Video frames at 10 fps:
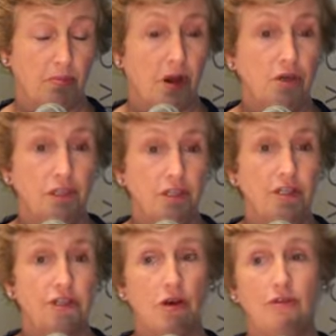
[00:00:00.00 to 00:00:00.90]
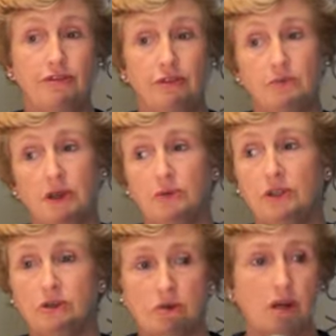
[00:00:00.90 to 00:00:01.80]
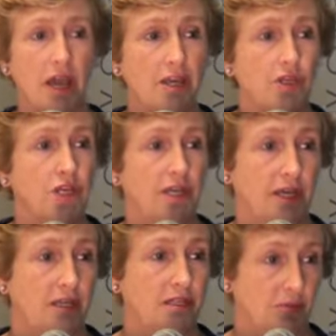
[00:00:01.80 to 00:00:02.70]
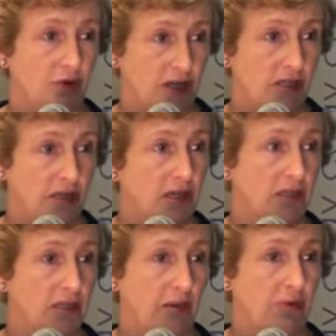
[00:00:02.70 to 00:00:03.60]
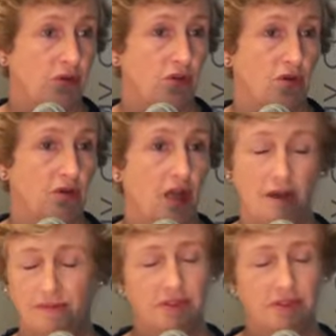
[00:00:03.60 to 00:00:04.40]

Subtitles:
mostly stone fruit, but we do occasionally get some russeting damage on,